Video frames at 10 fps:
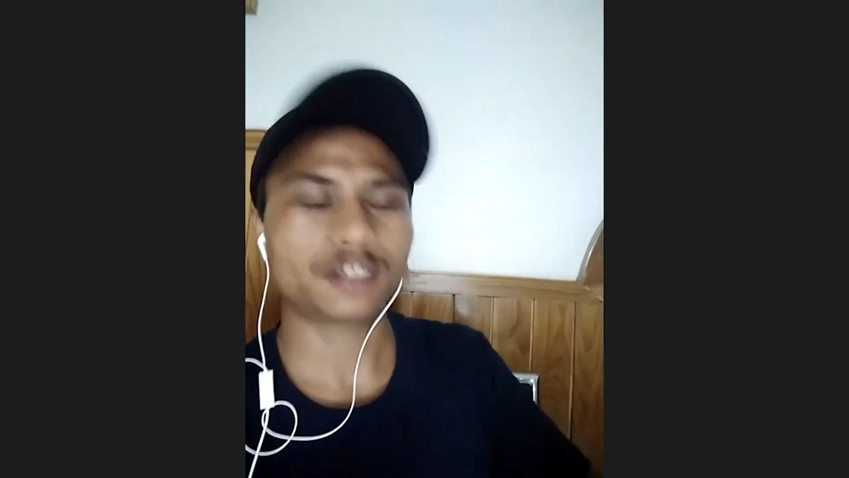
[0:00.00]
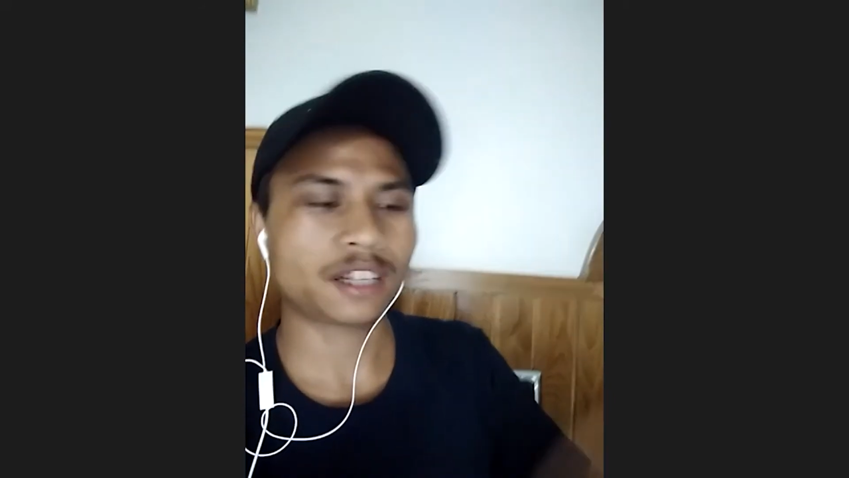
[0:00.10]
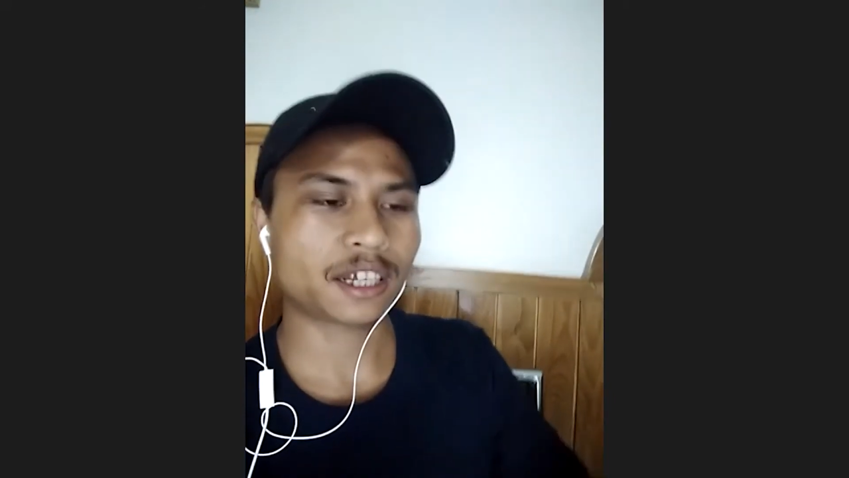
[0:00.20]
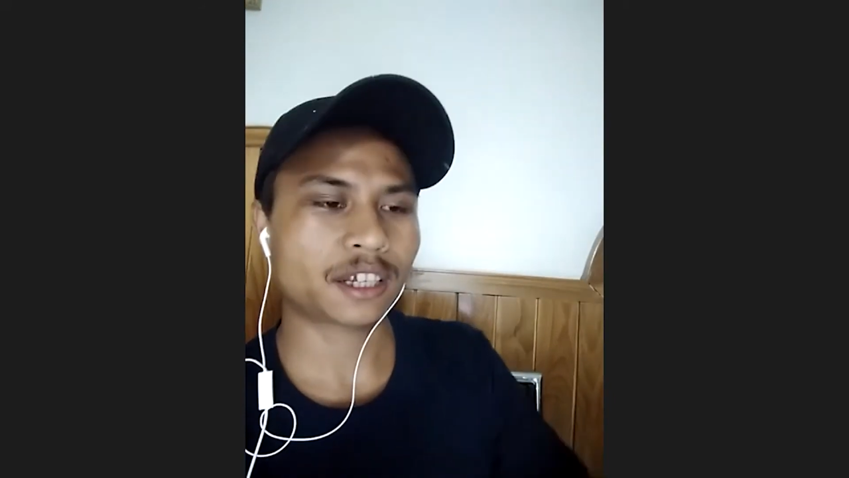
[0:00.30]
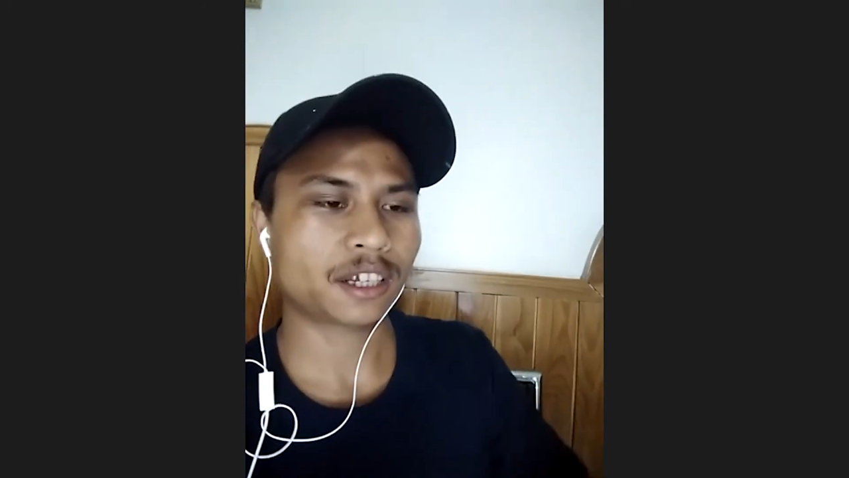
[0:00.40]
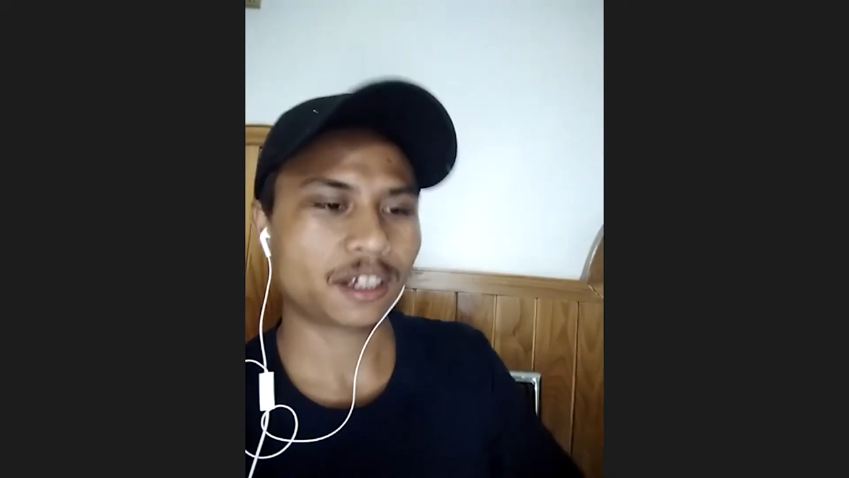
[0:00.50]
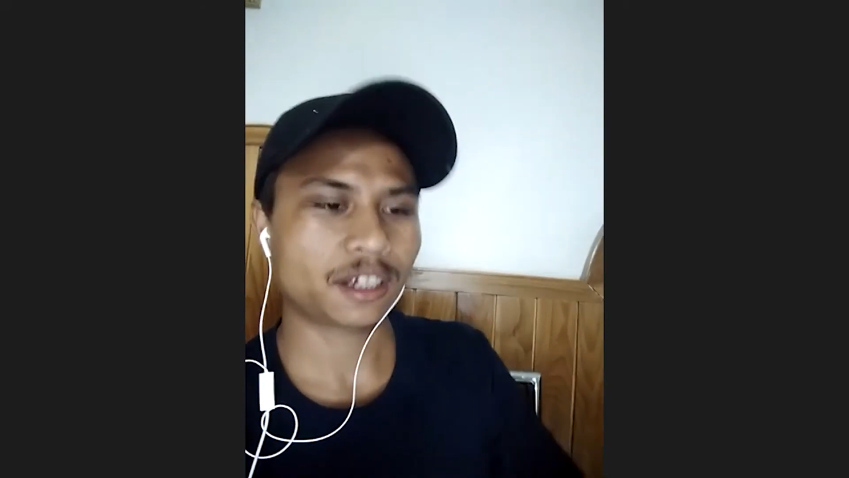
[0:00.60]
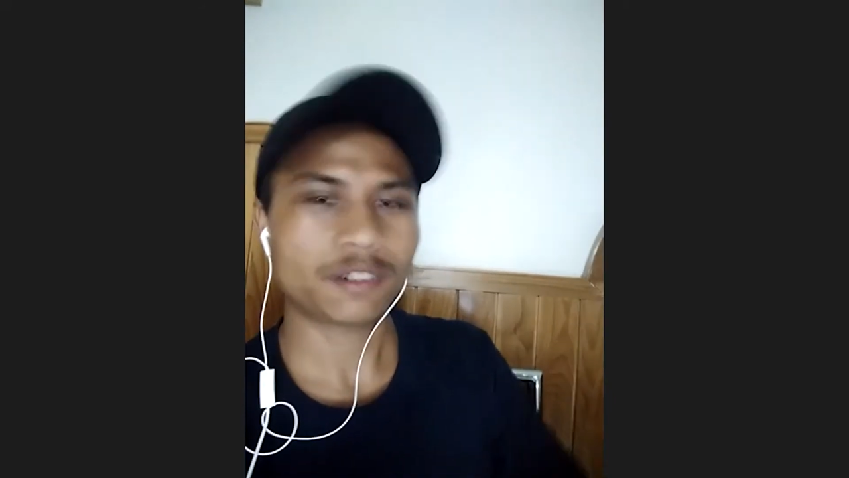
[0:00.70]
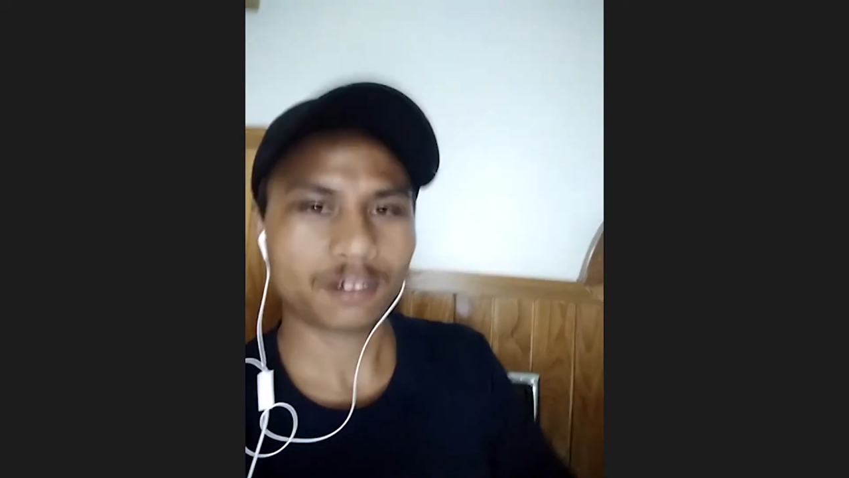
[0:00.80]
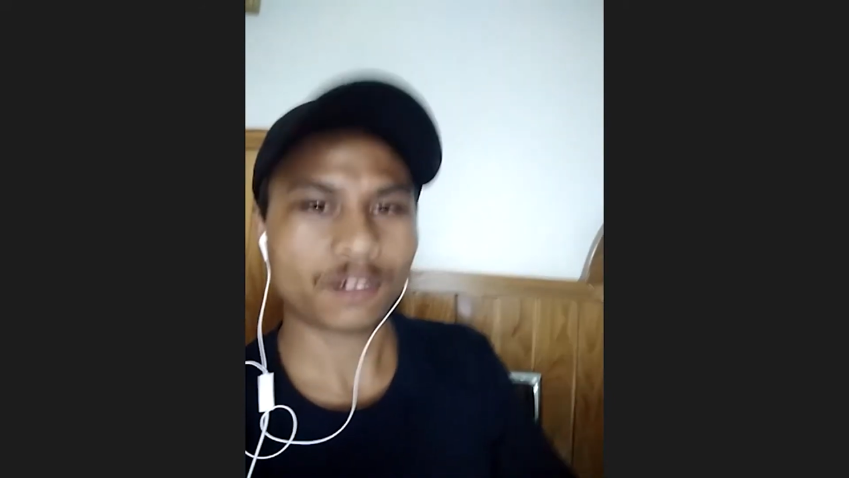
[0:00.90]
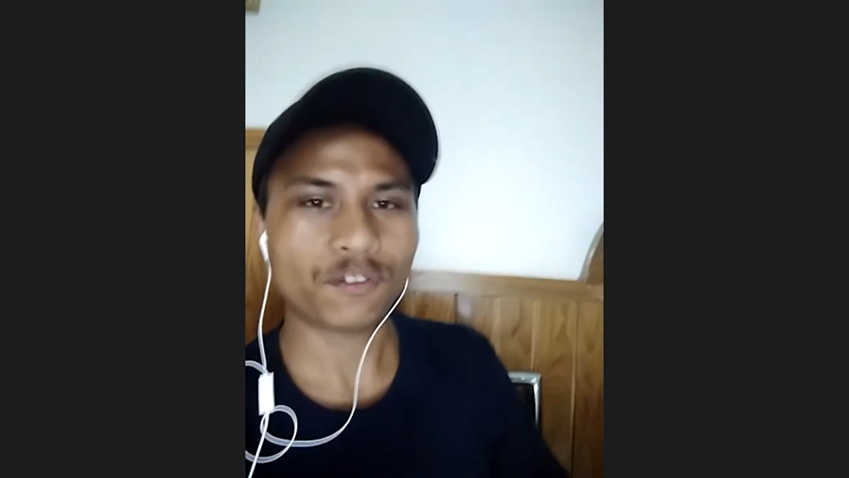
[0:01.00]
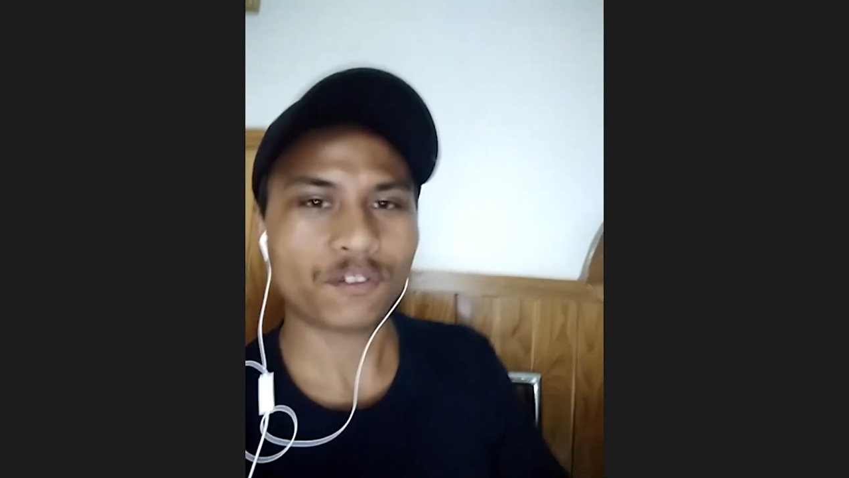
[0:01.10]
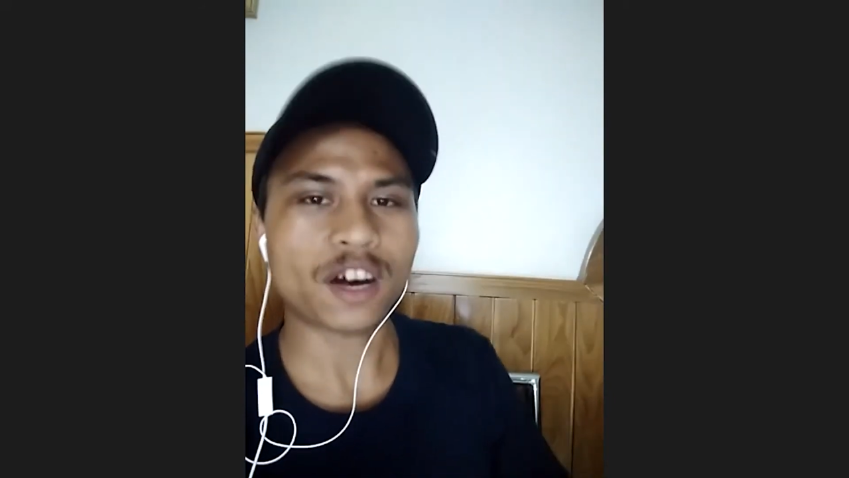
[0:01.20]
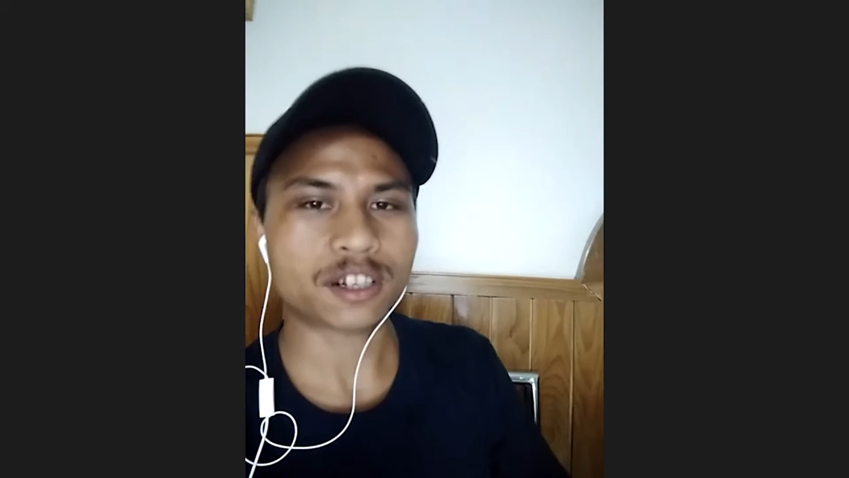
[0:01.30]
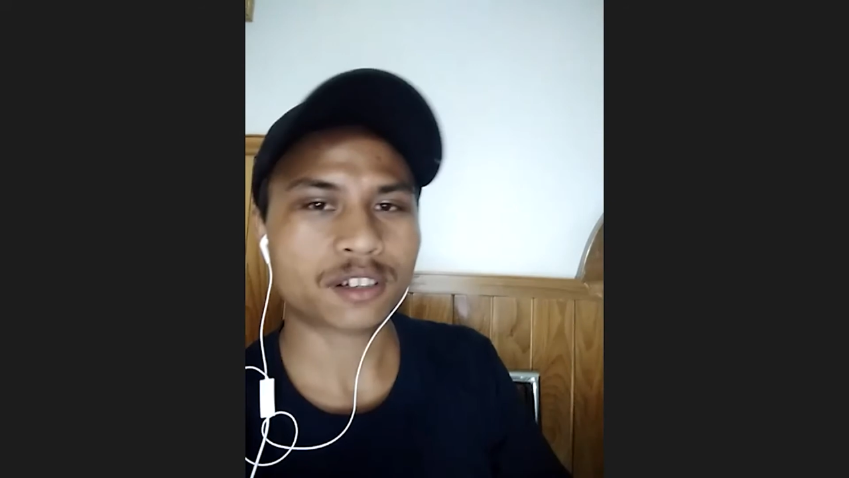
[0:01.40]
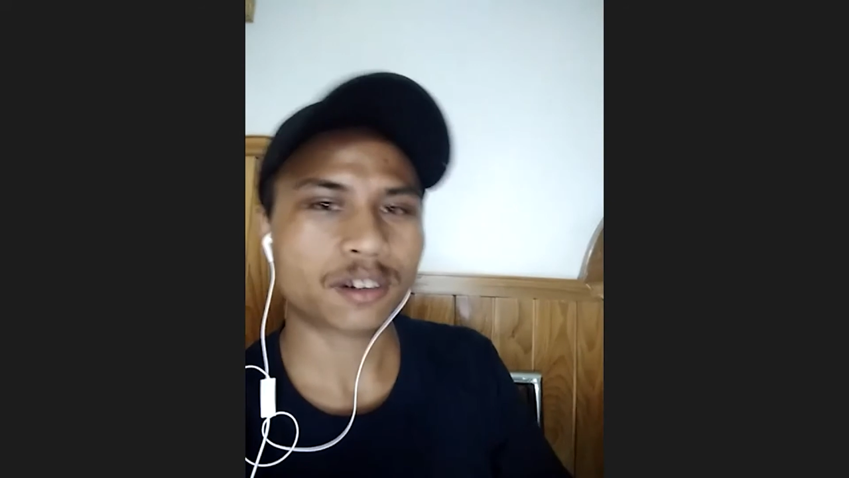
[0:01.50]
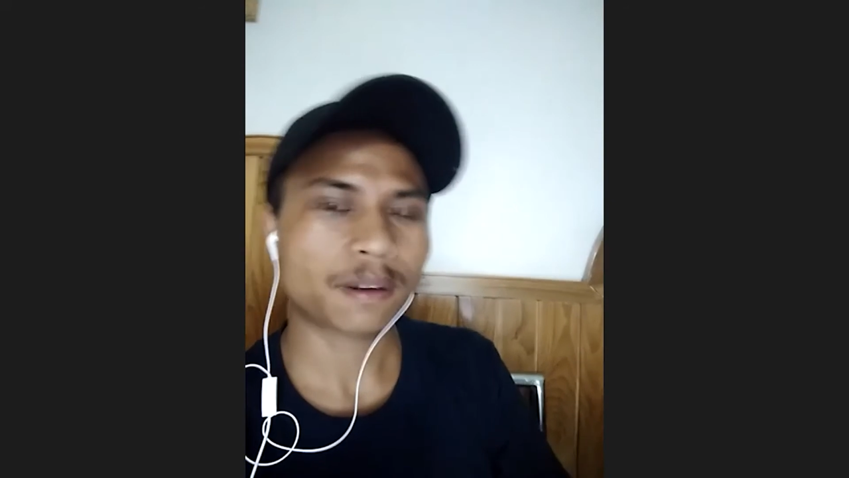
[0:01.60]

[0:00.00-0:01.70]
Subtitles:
like fast.